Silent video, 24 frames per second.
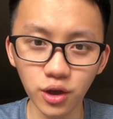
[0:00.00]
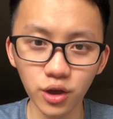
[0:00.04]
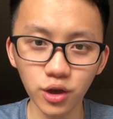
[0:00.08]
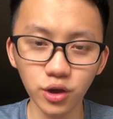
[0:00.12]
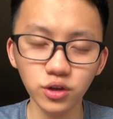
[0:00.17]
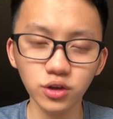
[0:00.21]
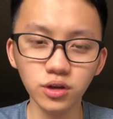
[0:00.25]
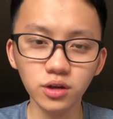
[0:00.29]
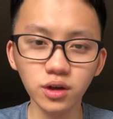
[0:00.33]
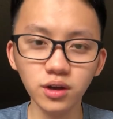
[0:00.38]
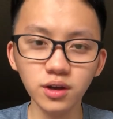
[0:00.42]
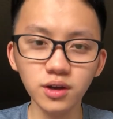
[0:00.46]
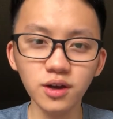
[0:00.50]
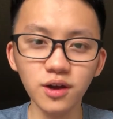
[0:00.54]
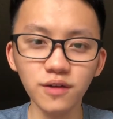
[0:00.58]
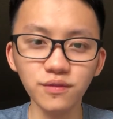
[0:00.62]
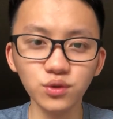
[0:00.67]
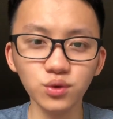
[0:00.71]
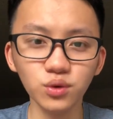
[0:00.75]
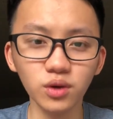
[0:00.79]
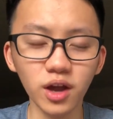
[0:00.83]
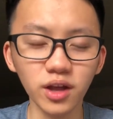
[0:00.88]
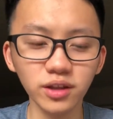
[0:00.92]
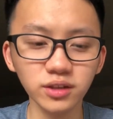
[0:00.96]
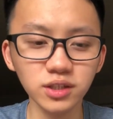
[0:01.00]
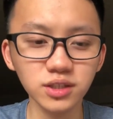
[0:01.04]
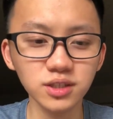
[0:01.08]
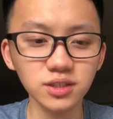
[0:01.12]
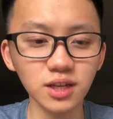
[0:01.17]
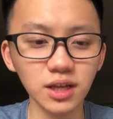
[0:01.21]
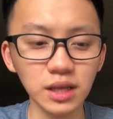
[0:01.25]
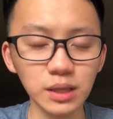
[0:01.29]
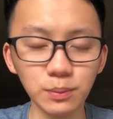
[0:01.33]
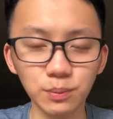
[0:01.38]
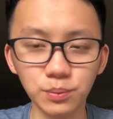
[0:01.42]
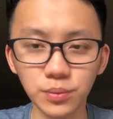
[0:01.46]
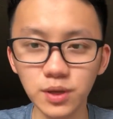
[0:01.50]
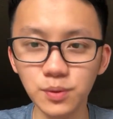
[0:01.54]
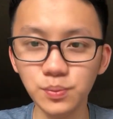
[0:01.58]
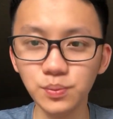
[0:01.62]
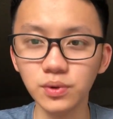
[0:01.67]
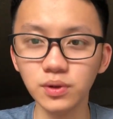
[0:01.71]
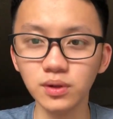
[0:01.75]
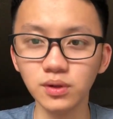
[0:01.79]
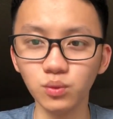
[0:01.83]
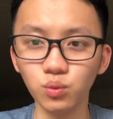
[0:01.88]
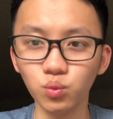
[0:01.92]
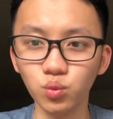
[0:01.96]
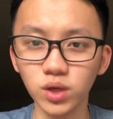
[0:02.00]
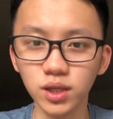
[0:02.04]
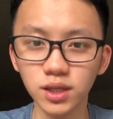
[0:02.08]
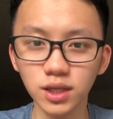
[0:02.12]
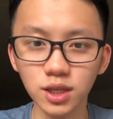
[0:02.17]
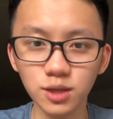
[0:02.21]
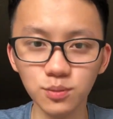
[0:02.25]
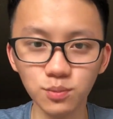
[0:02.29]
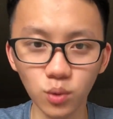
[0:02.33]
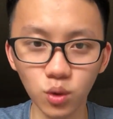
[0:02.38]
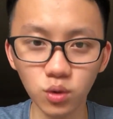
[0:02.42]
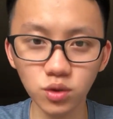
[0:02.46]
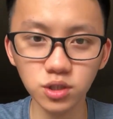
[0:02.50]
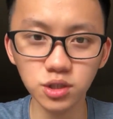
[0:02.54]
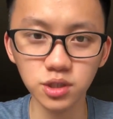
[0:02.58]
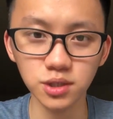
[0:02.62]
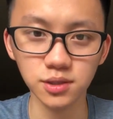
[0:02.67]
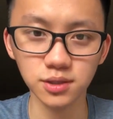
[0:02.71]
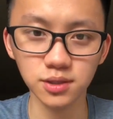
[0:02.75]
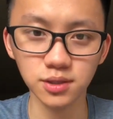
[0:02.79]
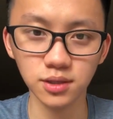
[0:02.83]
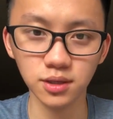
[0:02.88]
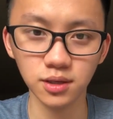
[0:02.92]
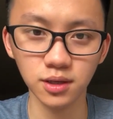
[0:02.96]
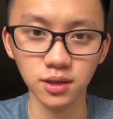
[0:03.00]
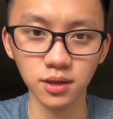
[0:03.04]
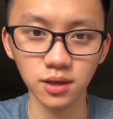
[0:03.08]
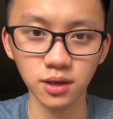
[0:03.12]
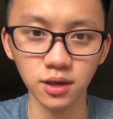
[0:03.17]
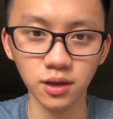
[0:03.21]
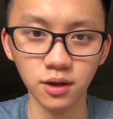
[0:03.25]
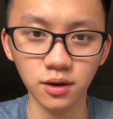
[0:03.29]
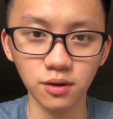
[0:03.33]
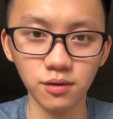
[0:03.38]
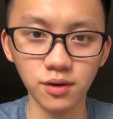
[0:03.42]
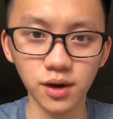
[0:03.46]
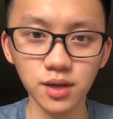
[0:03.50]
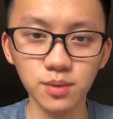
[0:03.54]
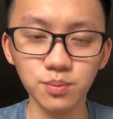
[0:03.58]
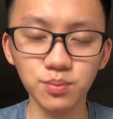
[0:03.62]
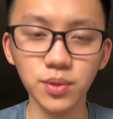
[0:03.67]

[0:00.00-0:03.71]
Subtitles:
you're gonna have to understand people with emotions, right?